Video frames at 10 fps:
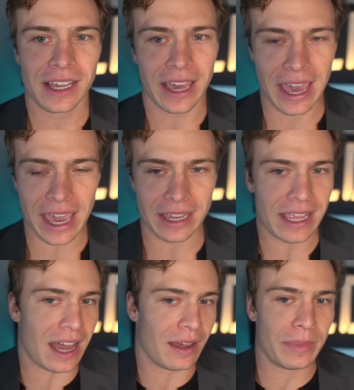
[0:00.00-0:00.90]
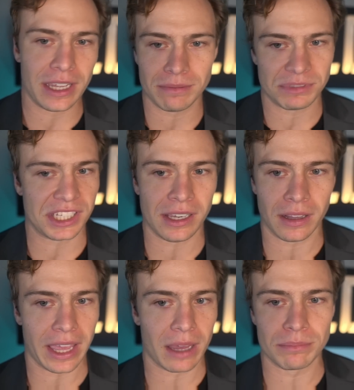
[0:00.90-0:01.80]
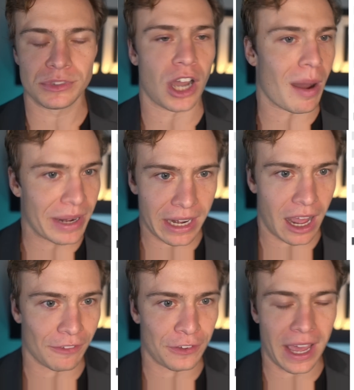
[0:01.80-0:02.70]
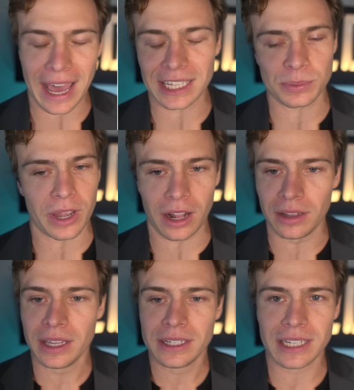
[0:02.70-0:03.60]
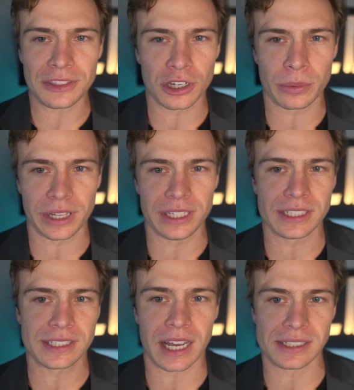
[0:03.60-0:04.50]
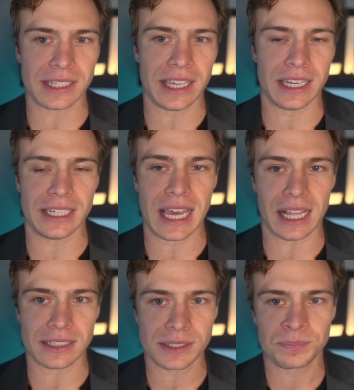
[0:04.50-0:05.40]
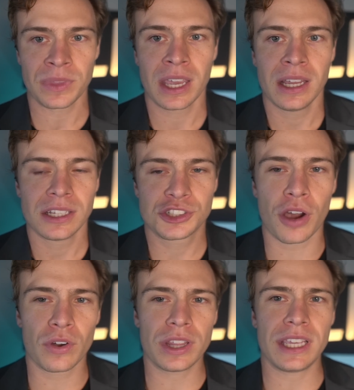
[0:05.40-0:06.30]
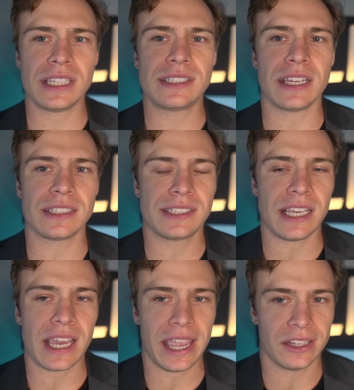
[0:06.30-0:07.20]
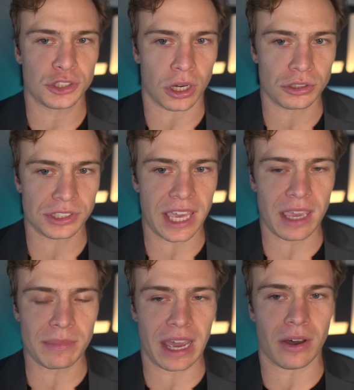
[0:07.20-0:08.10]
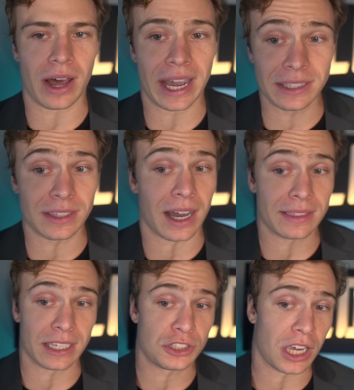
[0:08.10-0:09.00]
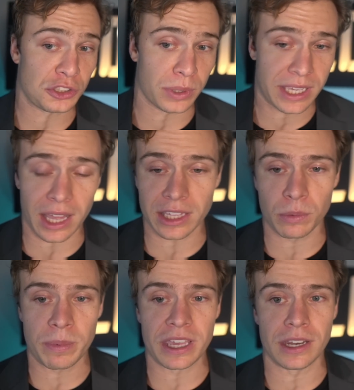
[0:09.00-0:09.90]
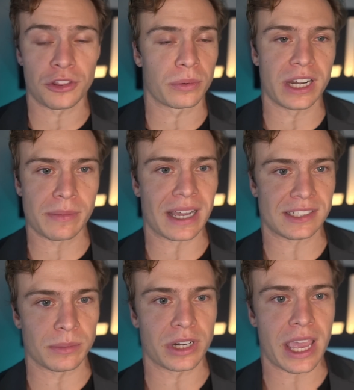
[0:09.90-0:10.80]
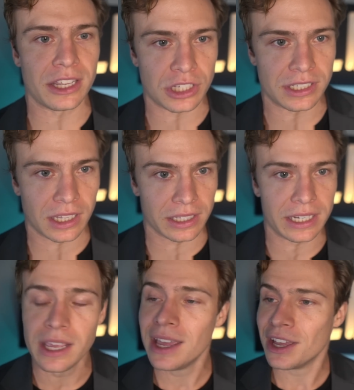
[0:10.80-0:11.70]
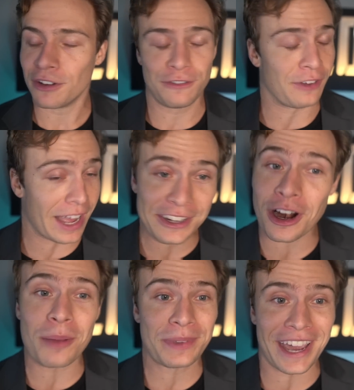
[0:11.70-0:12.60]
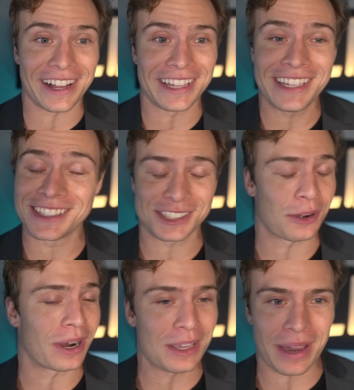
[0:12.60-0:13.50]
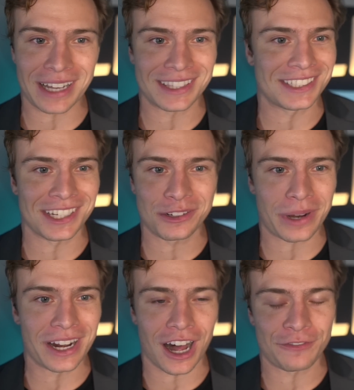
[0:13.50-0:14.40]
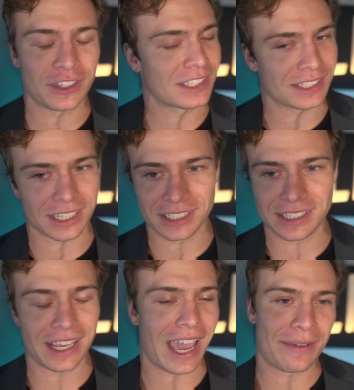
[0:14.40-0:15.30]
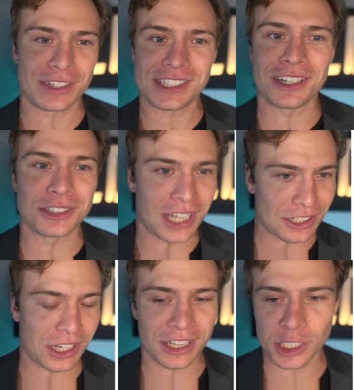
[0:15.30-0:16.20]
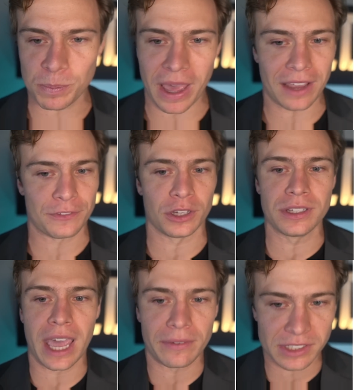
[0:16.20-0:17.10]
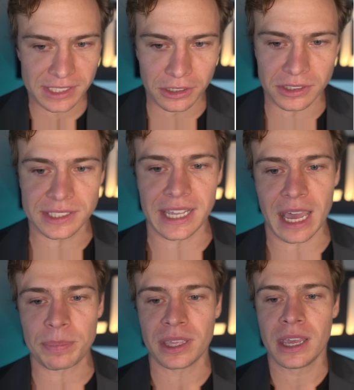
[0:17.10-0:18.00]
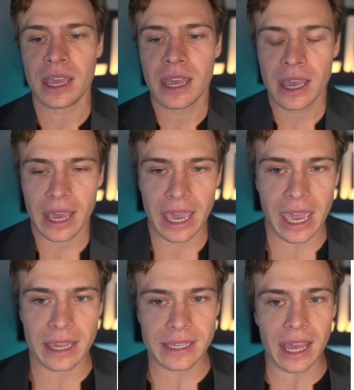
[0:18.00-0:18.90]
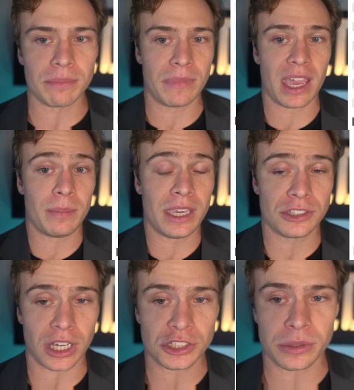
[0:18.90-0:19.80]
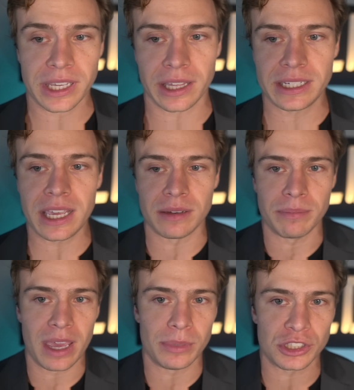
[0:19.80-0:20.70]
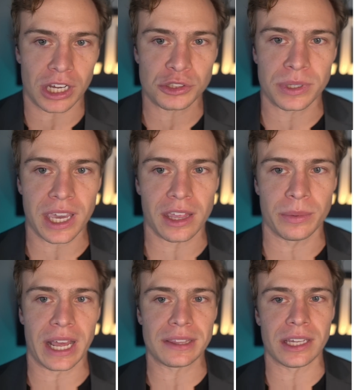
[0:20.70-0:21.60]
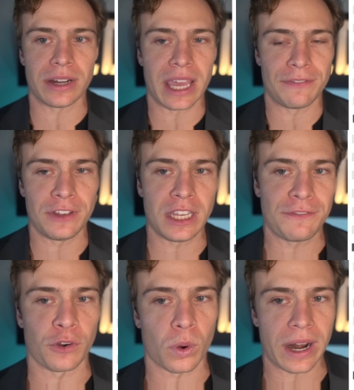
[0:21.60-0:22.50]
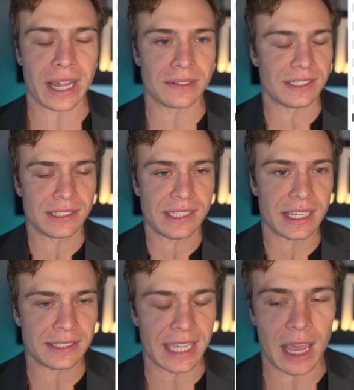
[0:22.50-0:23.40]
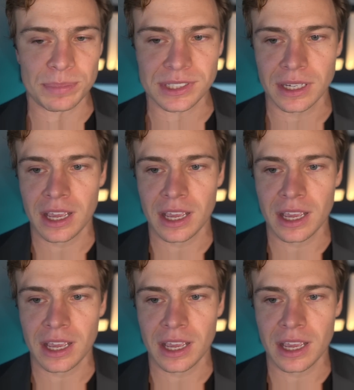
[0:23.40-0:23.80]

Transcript: And yeah, I mean, CeeDee Lamb, dominant alpha as well. Nothing to really discuss in Dallas. Let's go over to the Tennessee and Chargers game now. I thought that Joshua Kelly would be another running back similar to A J Dillon. Fire up Kelly. It's a running back that's in a great offense. It's going to see every single touch out of this backfield, every single snap. And yeah, maybe Joshua Kelly did. Maybe Joshua Kelly went out there and he had fifty-four out of sixty-eight snaps.